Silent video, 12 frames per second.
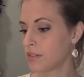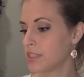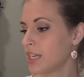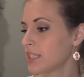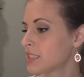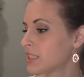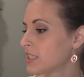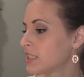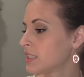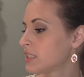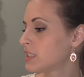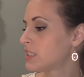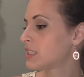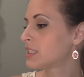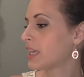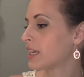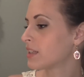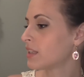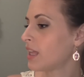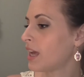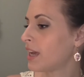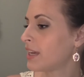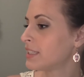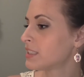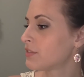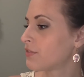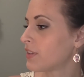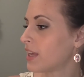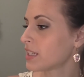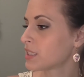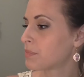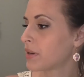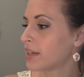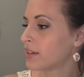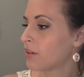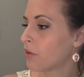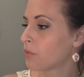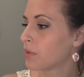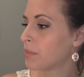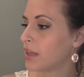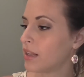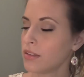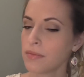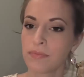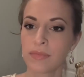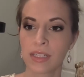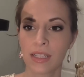Next is Scandaleyes Flex by Rimmel,